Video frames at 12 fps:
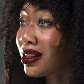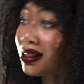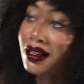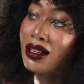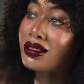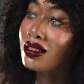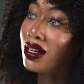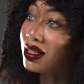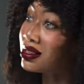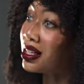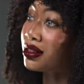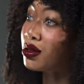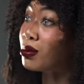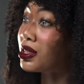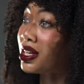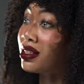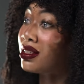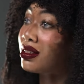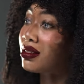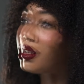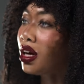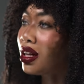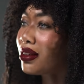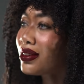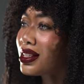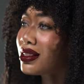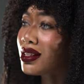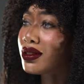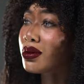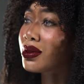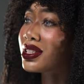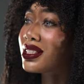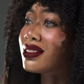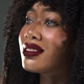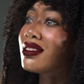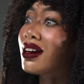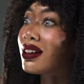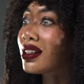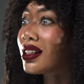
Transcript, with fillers: and cause contact dermatitis. All of these things are really just not